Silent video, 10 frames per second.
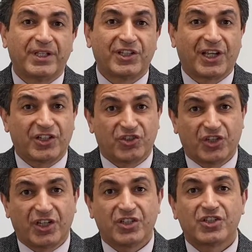can
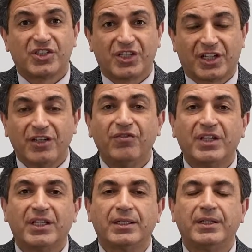change
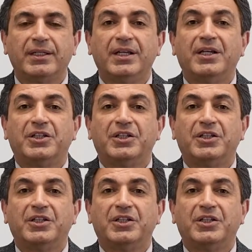significantly